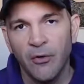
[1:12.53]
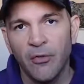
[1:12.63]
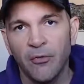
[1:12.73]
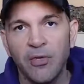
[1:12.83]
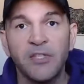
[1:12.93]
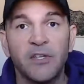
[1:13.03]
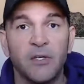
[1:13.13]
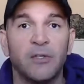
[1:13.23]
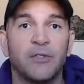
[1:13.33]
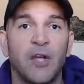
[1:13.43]
three
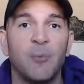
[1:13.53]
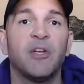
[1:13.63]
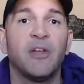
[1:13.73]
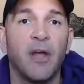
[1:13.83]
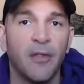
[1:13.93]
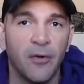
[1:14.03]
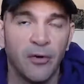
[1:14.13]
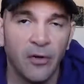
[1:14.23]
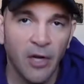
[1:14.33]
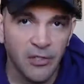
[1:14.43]
skills coming together:
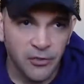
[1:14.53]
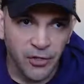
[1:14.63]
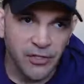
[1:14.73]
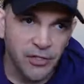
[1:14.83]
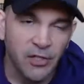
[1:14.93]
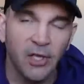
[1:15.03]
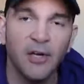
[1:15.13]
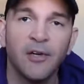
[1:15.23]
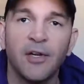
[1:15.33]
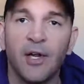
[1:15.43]
concentration,
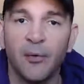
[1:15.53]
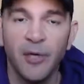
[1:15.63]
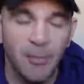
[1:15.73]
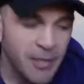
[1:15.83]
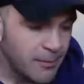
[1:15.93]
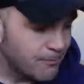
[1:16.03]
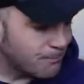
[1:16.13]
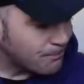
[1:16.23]
clarity, and equanimity.